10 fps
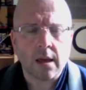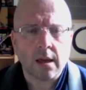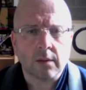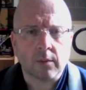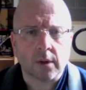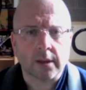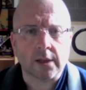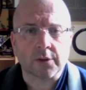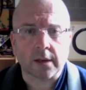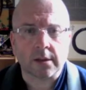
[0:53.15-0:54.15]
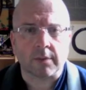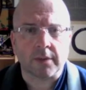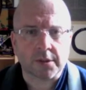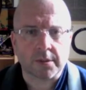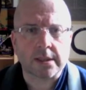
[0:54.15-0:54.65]
And one day he tried to commit
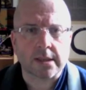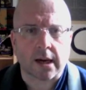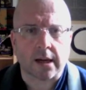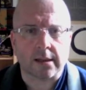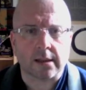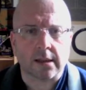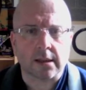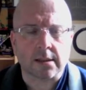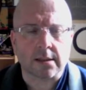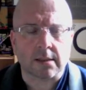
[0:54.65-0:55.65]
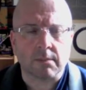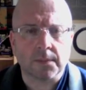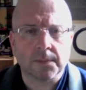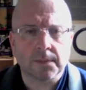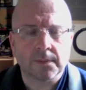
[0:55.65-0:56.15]
suicide, and
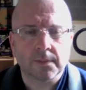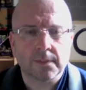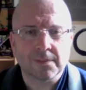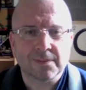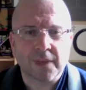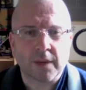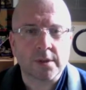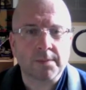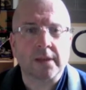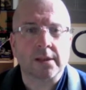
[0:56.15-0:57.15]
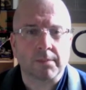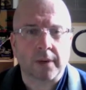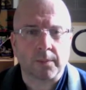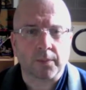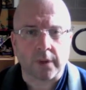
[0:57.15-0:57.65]
he was picked up by
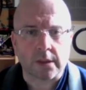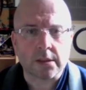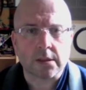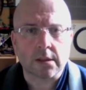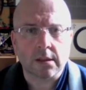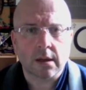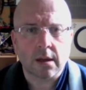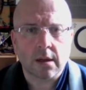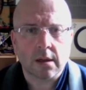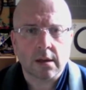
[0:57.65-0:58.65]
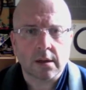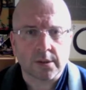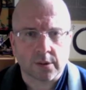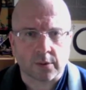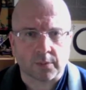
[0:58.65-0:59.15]
a priest, a
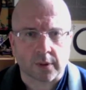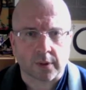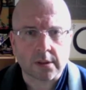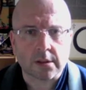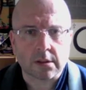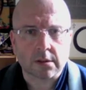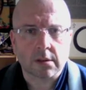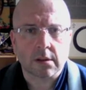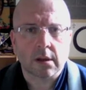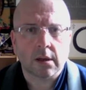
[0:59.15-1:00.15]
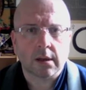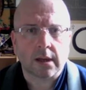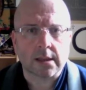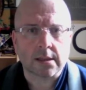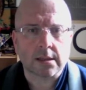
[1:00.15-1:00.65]
Soto priest,
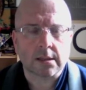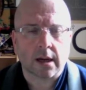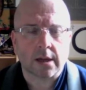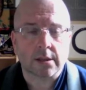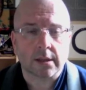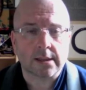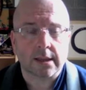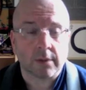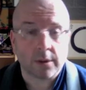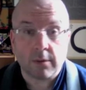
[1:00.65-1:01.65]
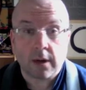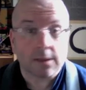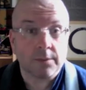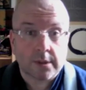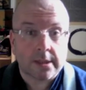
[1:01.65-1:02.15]
that actually said, "Well, you're
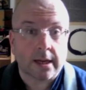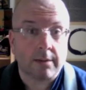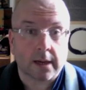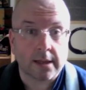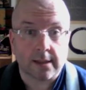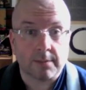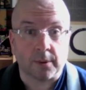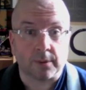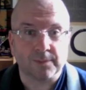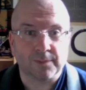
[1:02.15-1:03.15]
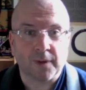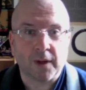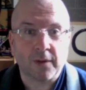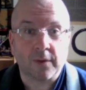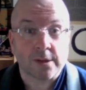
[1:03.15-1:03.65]
welcome to stay in my temple
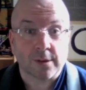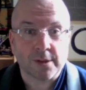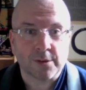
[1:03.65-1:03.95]
for as long as you